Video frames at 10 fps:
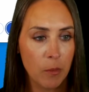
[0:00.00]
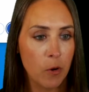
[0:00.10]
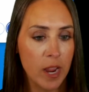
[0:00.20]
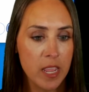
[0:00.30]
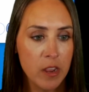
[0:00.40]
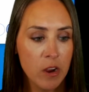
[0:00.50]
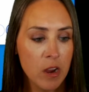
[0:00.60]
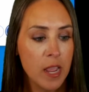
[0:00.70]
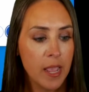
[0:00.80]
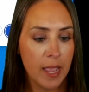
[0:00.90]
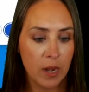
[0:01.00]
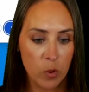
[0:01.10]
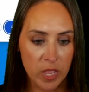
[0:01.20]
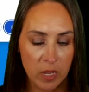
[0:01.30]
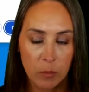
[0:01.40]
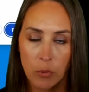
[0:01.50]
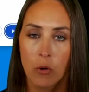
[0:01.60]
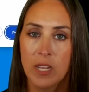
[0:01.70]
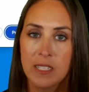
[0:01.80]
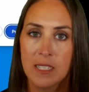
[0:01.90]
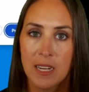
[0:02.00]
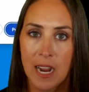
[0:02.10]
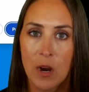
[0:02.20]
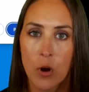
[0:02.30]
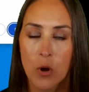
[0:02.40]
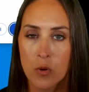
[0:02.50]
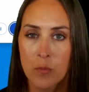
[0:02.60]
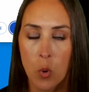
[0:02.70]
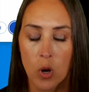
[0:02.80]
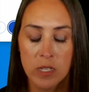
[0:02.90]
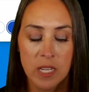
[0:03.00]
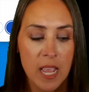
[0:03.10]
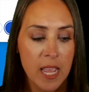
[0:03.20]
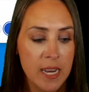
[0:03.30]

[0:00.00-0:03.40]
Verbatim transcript: from right here, and we can print our report.